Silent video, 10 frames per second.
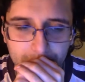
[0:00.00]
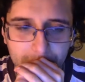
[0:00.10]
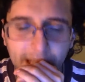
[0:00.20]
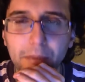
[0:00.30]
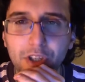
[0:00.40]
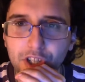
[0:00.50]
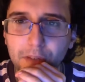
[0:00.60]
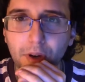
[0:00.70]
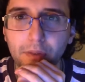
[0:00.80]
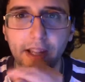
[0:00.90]

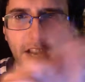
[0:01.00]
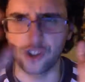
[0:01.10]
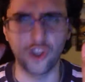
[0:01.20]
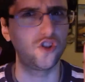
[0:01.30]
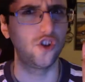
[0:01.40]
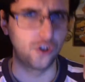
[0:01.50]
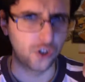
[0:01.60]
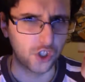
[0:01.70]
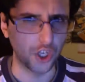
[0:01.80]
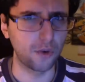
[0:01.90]
Kimishima, that had such a
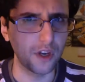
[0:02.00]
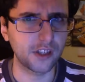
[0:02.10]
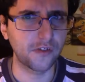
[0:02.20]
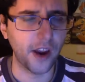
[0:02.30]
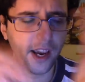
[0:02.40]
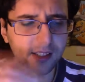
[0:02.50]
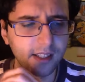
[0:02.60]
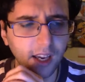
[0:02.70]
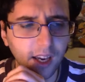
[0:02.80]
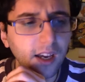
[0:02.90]
serious
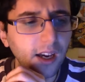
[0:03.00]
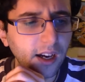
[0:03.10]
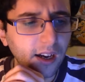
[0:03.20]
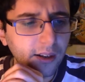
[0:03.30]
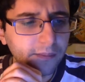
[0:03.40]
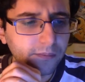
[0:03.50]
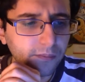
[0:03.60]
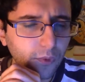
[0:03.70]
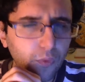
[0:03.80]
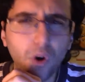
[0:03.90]
face.
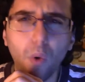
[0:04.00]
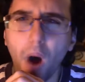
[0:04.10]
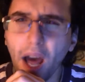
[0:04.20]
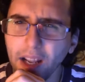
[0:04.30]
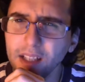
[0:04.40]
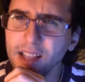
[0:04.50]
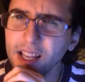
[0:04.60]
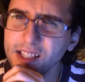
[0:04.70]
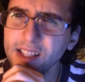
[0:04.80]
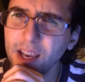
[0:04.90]
Furuwara, is that
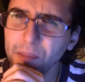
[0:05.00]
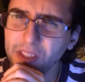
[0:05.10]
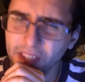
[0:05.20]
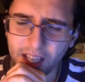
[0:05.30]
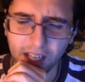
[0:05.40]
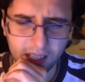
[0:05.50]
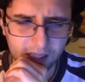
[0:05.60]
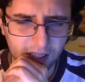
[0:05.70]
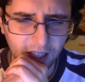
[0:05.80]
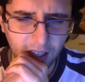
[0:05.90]
his name? I think it
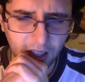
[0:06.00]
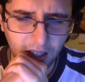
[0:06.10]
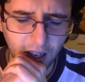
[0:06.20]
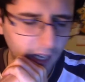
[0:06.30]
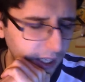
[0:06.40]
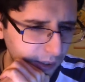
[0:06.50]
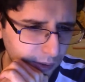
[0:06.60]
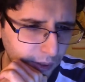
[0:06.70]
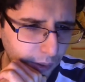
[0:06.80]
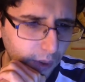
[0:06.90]
is. I
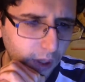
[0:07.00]
don't know.